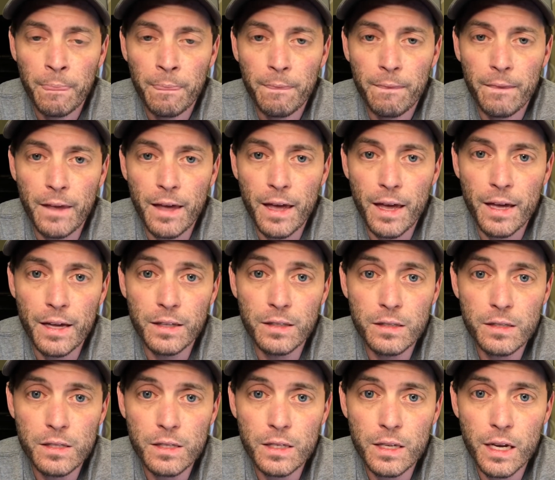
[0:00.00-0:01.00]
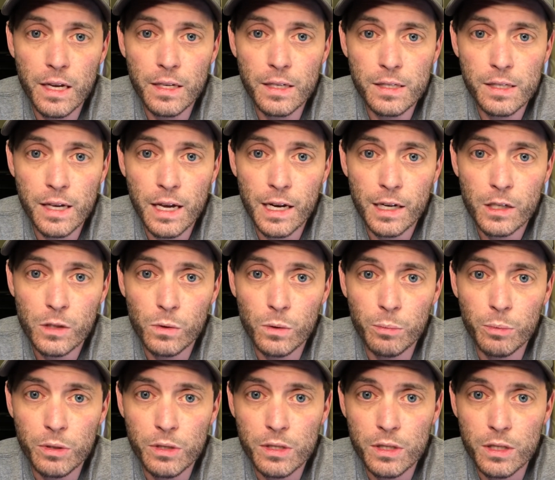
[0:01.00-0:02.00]
and today is the actual
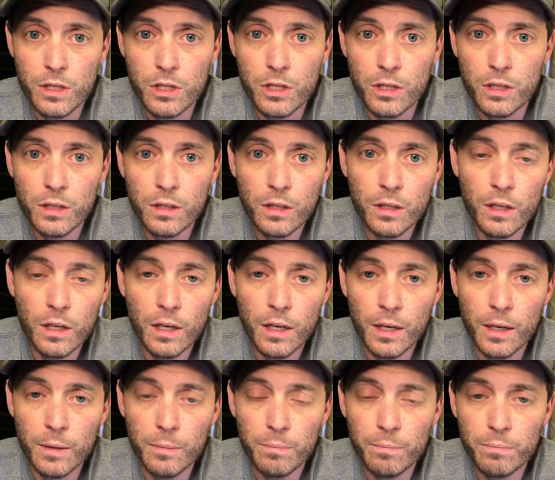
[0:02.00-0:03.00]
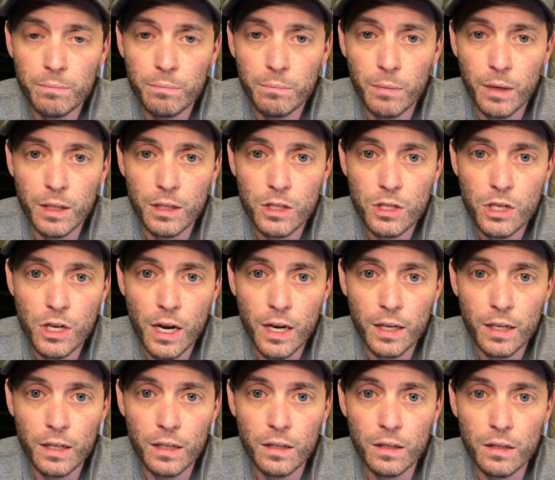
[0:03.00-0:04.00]
procedure. Um, my
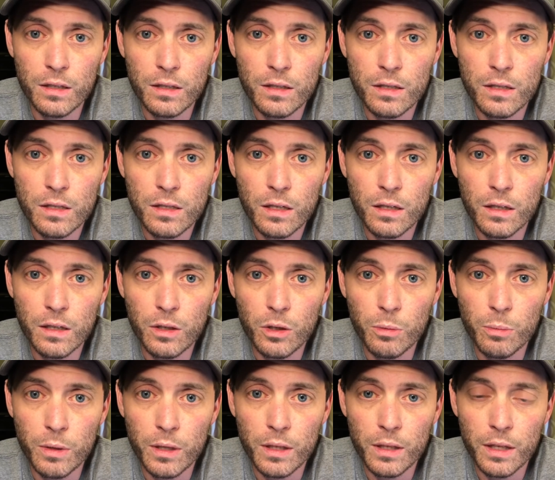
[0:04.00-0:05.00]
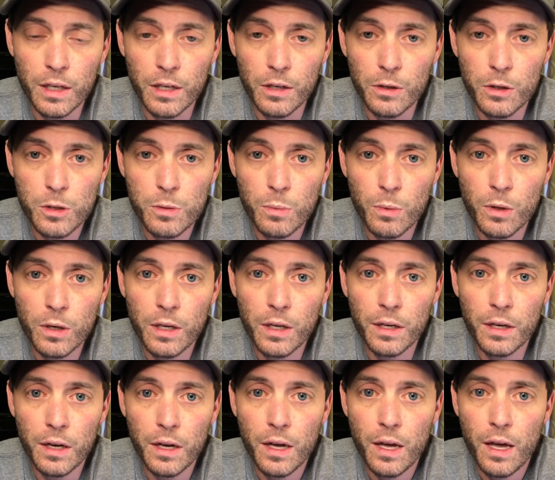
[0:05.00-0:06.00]
check-in is a little bit later this
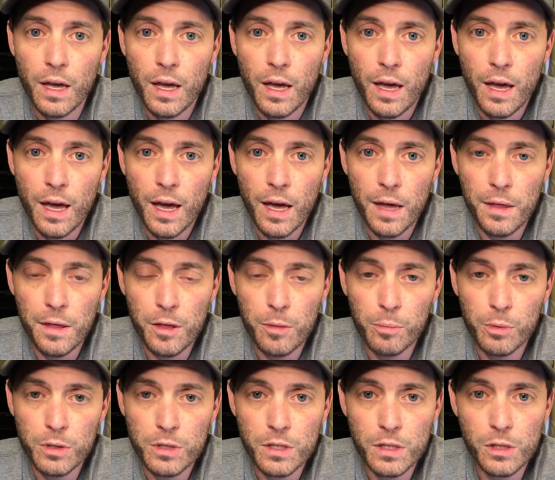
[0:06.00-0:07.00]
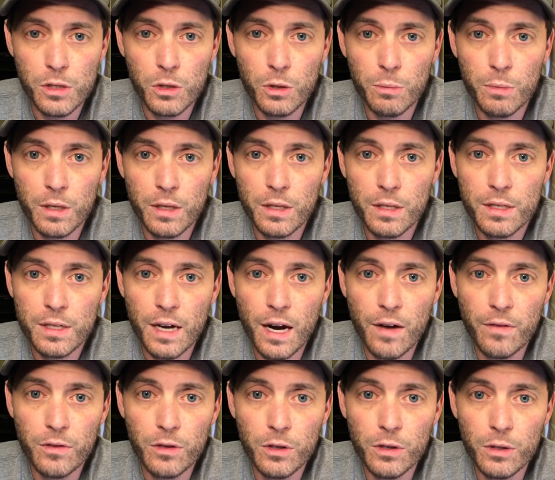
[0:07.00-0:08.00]
morning, and then the procedure will be this
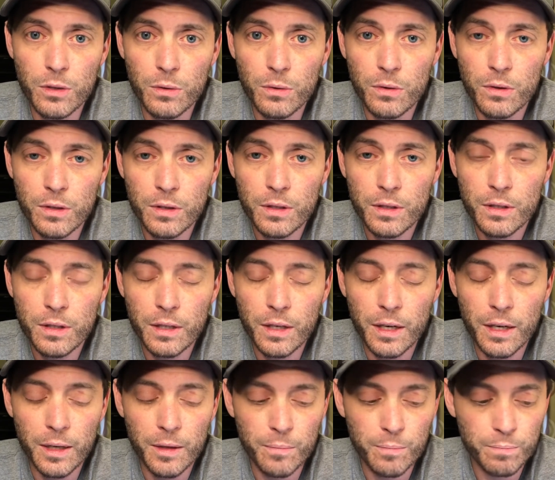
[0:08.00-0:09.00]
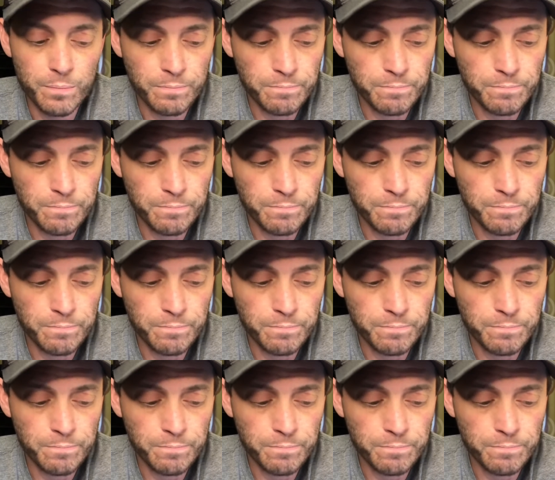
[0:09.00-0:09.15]
afternoon. Um,